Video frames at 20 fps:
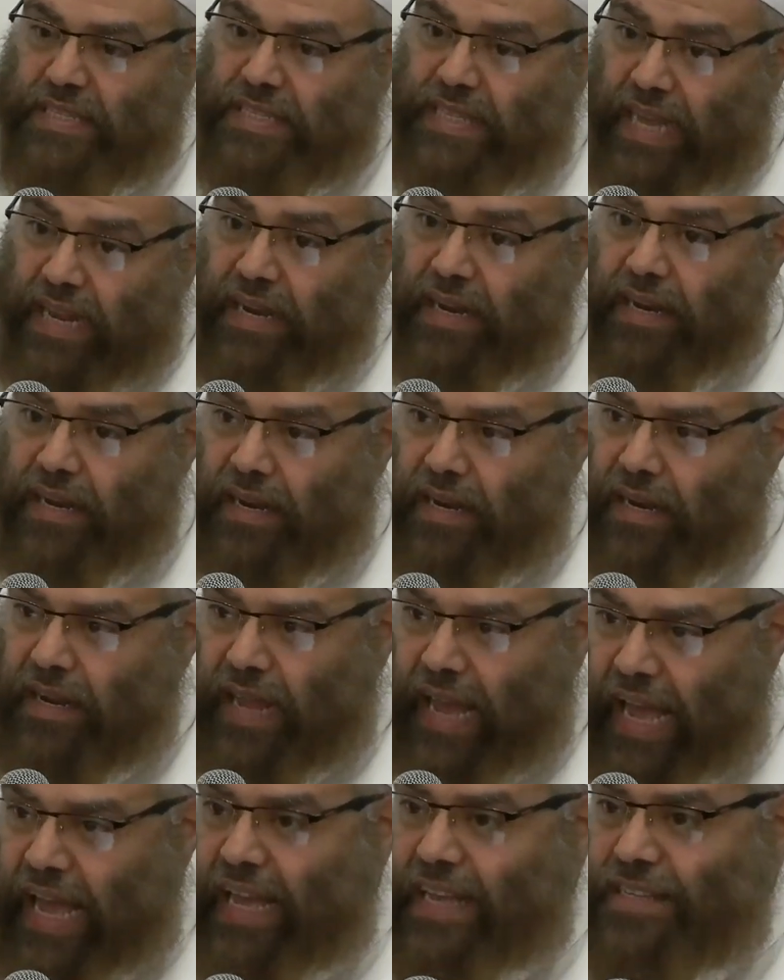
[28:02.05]
if it's
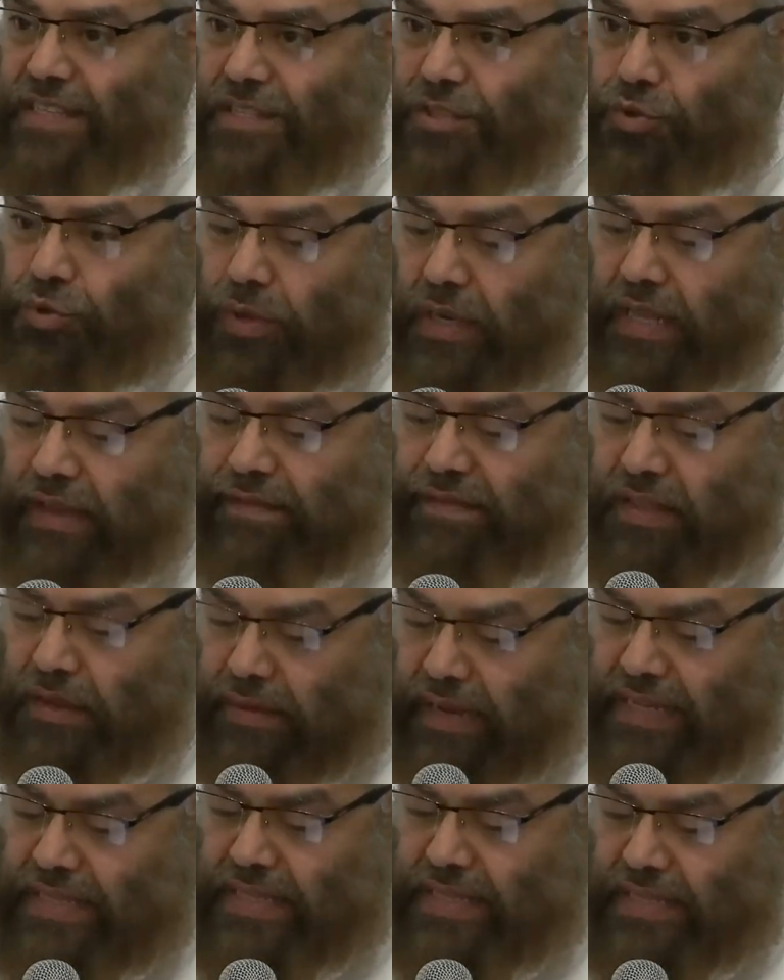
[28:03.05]
then asked to leave
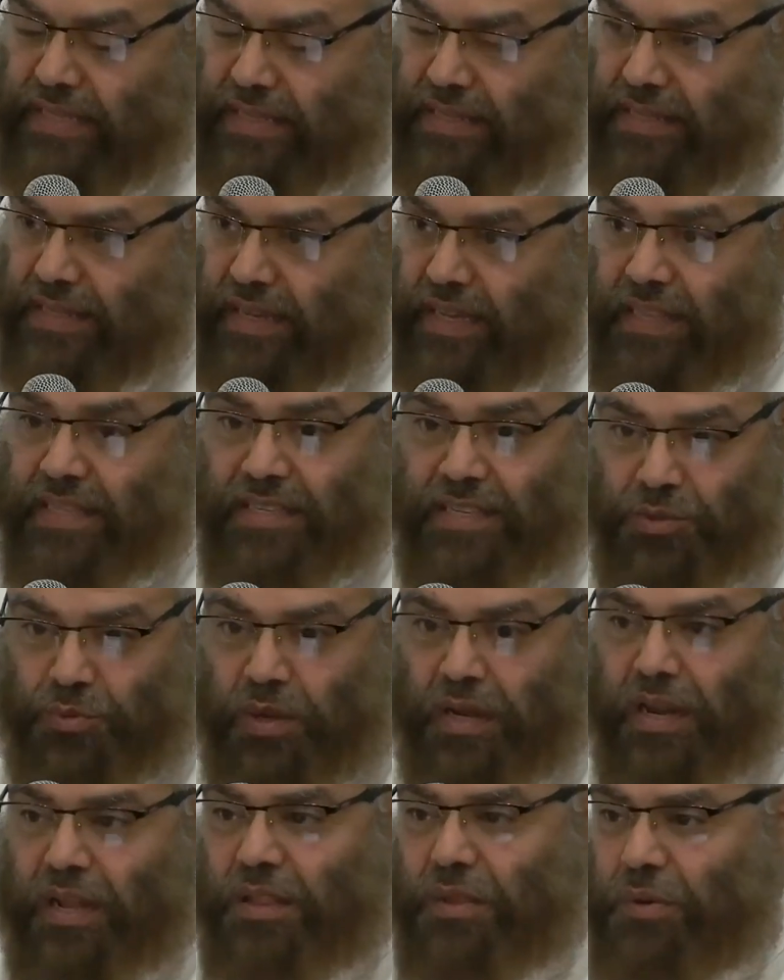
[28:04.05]
the rest, and this
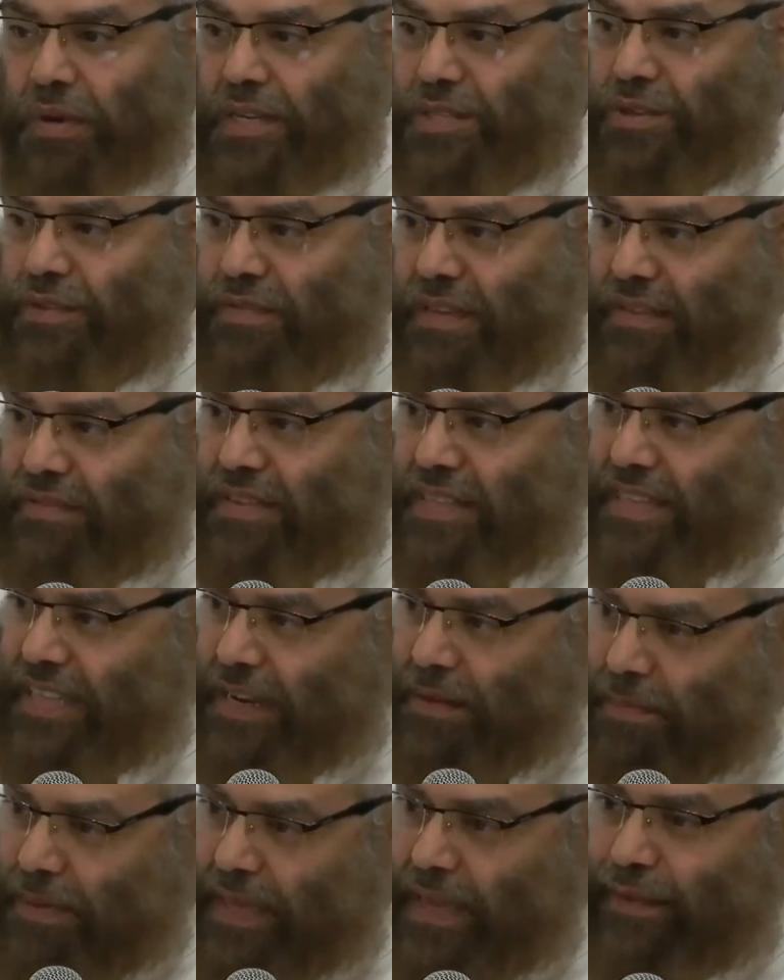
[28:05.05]
is one of the ways of even
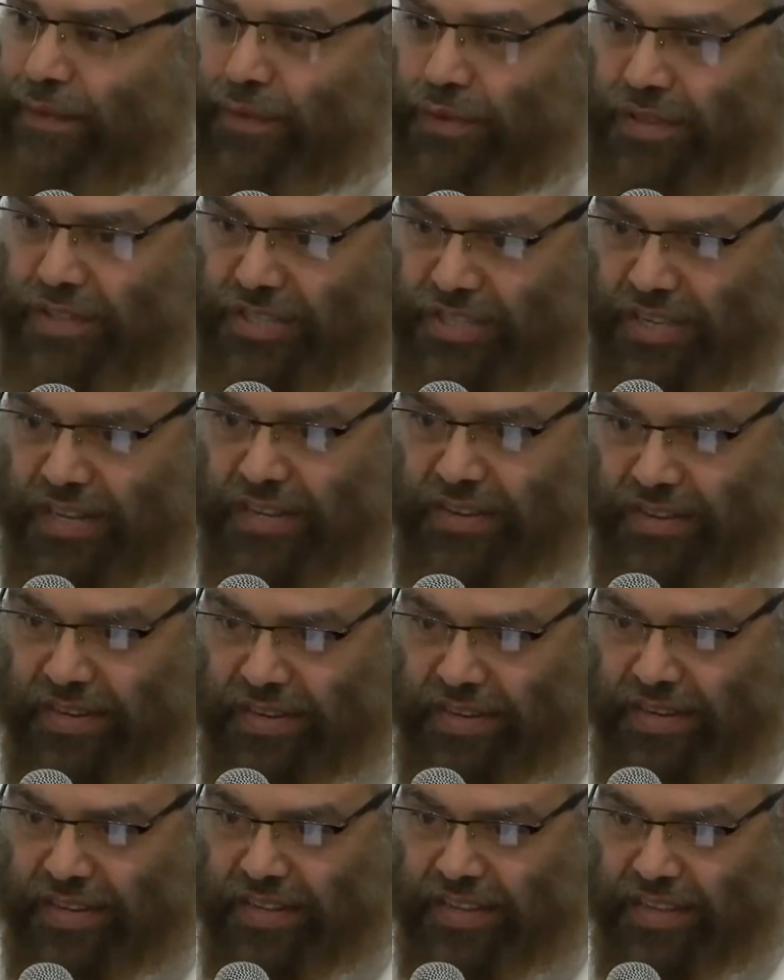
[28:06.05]
tarbiyah for the
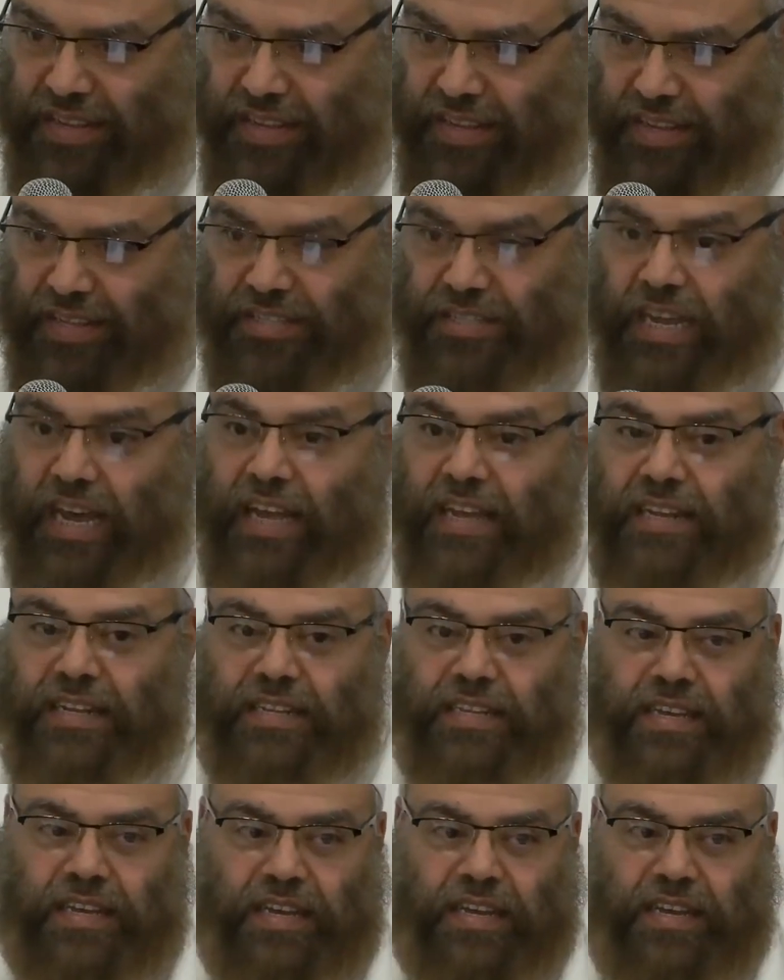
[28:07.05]
children. A
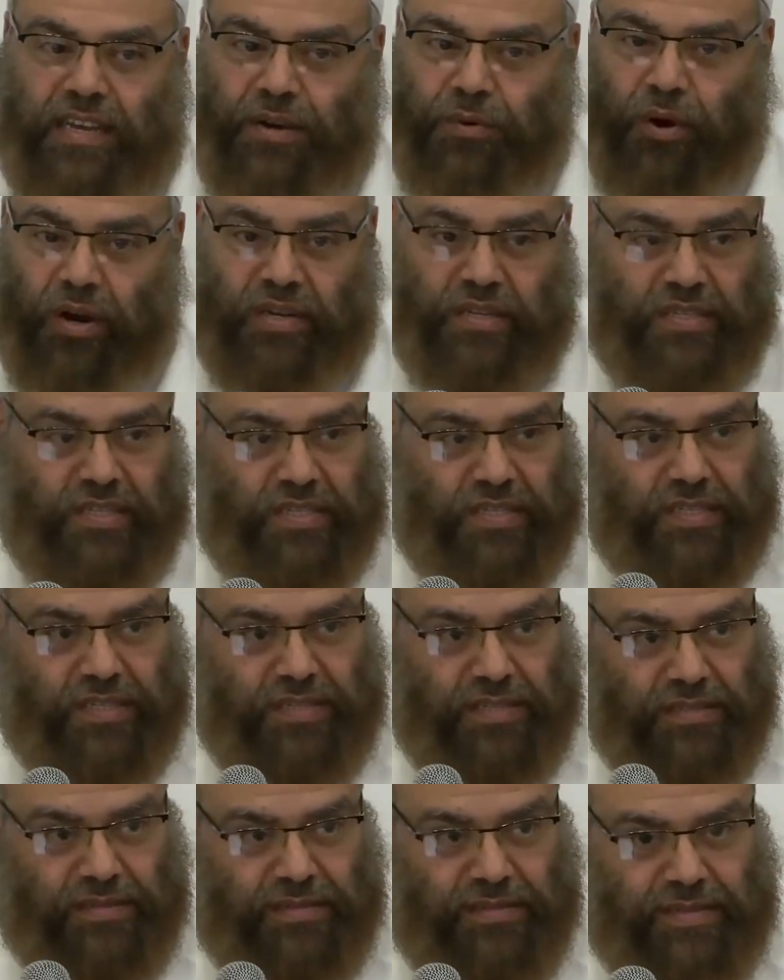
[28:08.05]
child, he
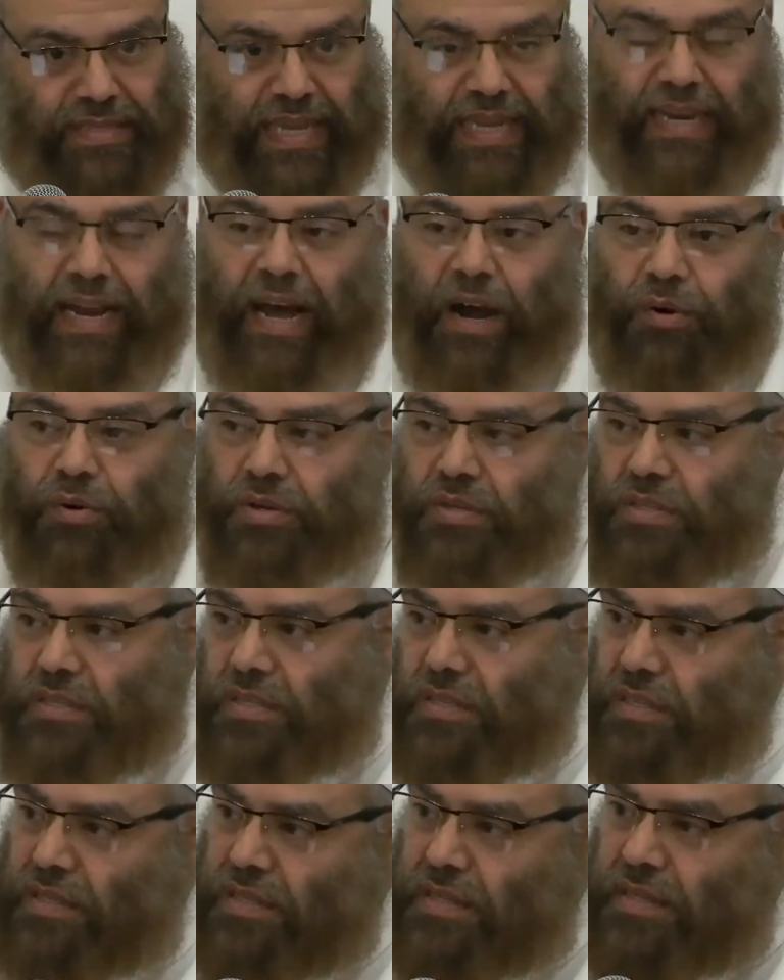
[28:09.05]
wants 10
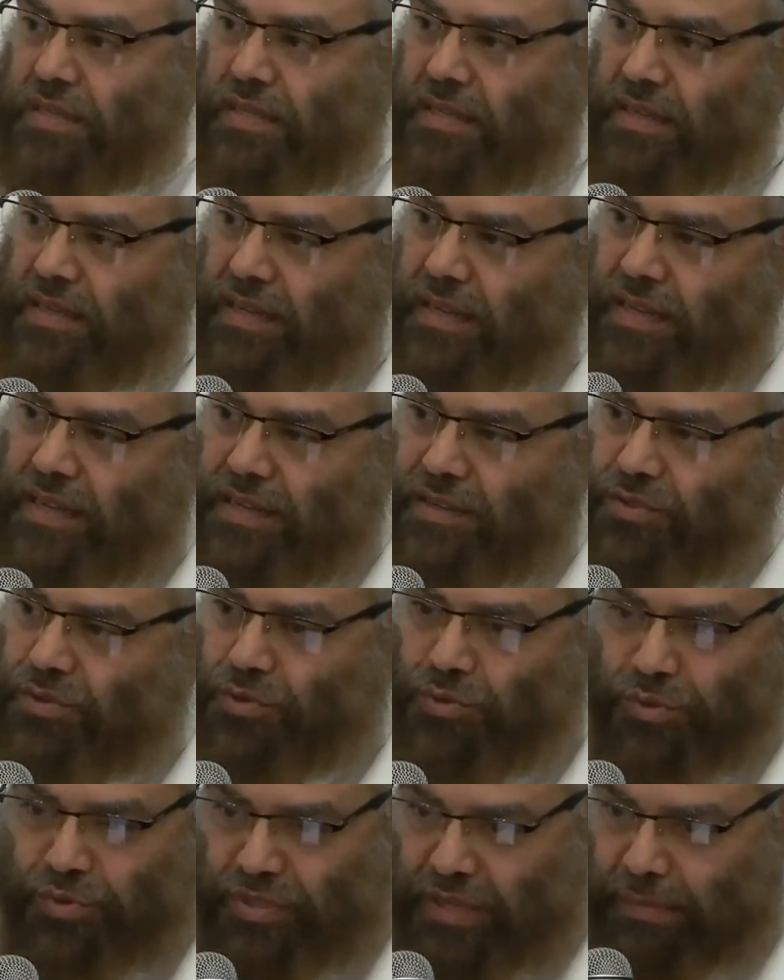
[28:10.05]
hours to
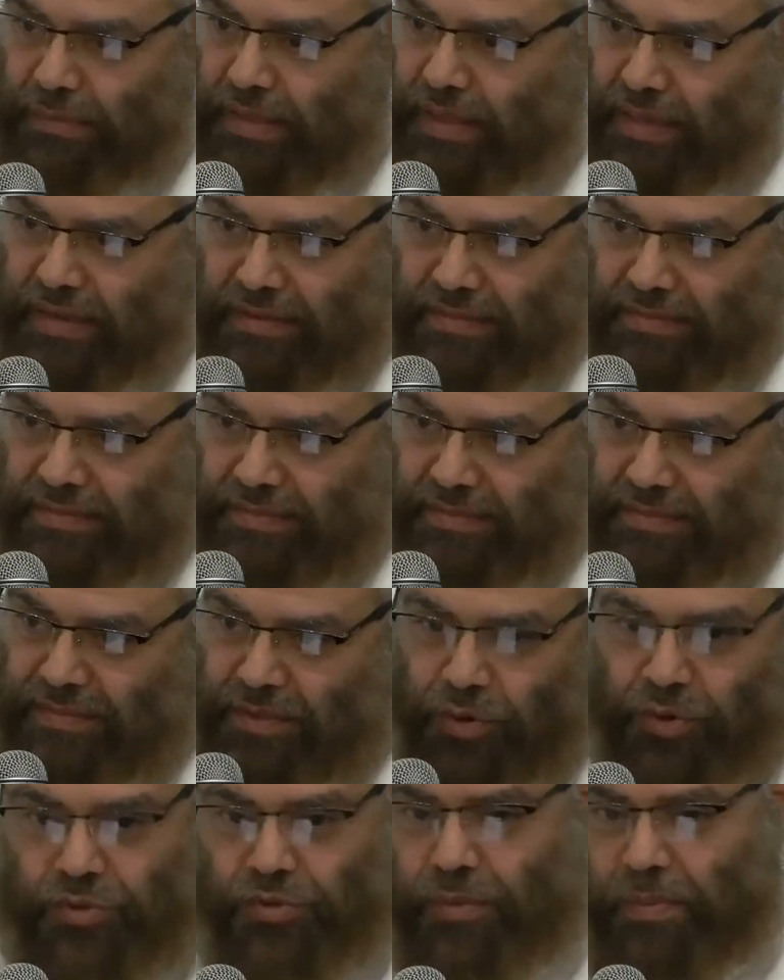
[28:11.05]
do something
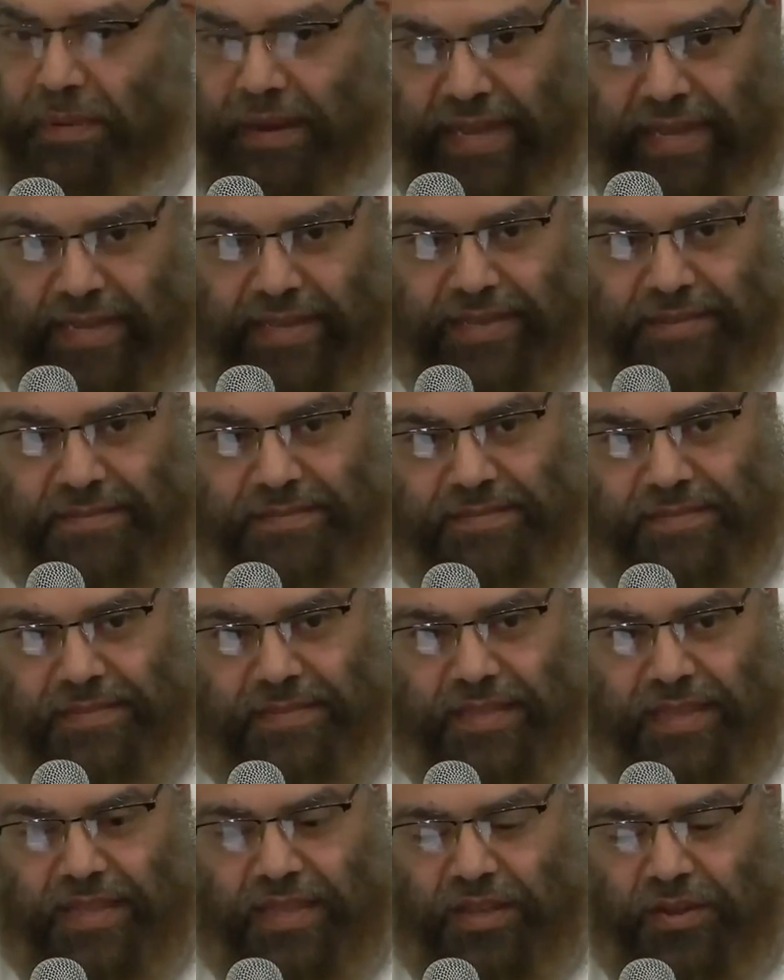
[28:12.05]
or to play,
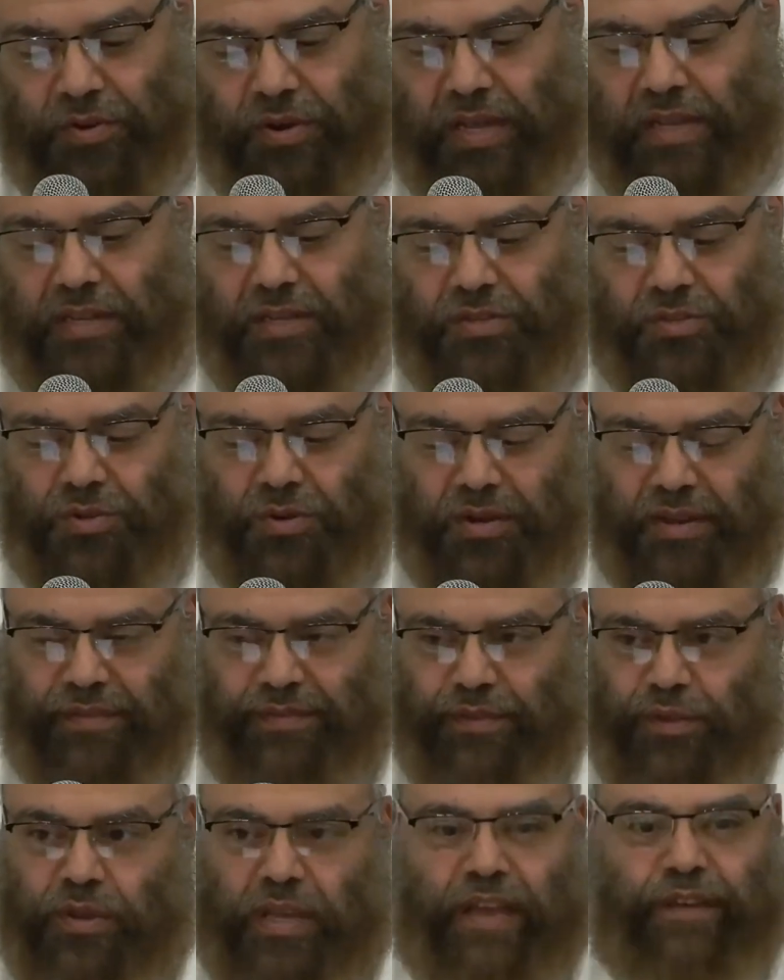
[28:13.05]
right? So
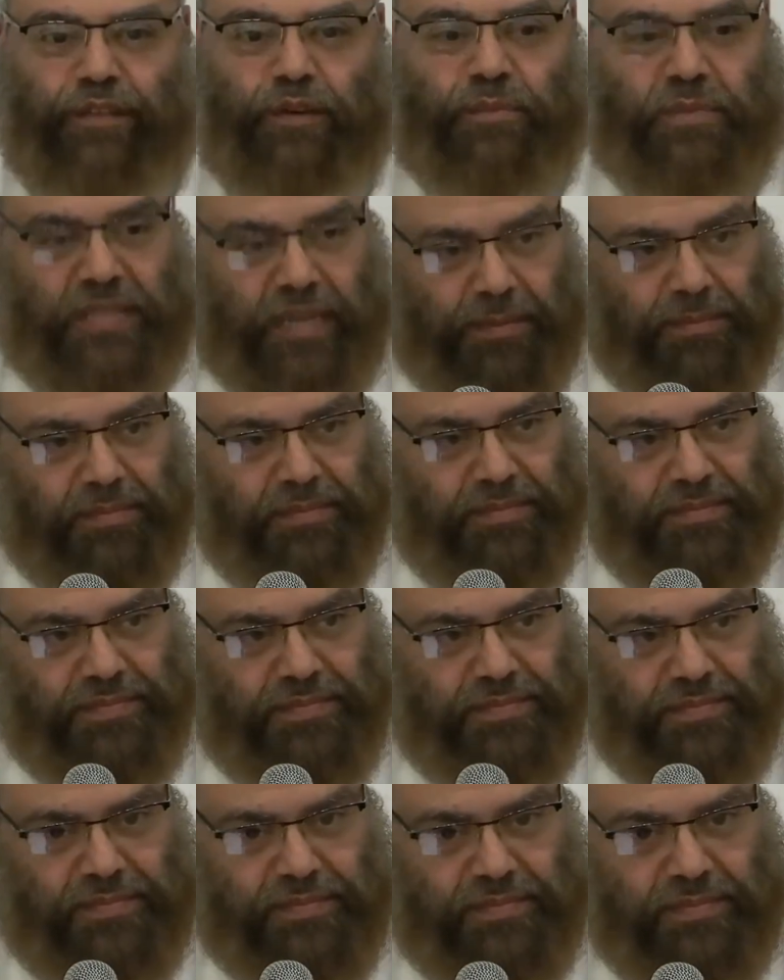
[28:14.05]
if you give him some,
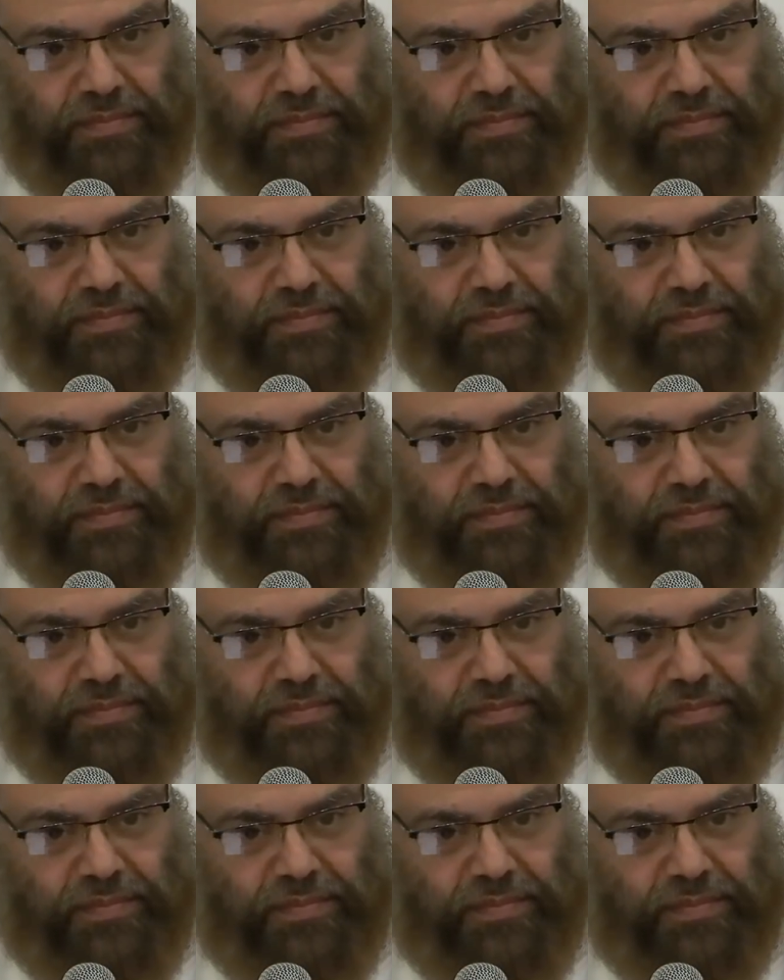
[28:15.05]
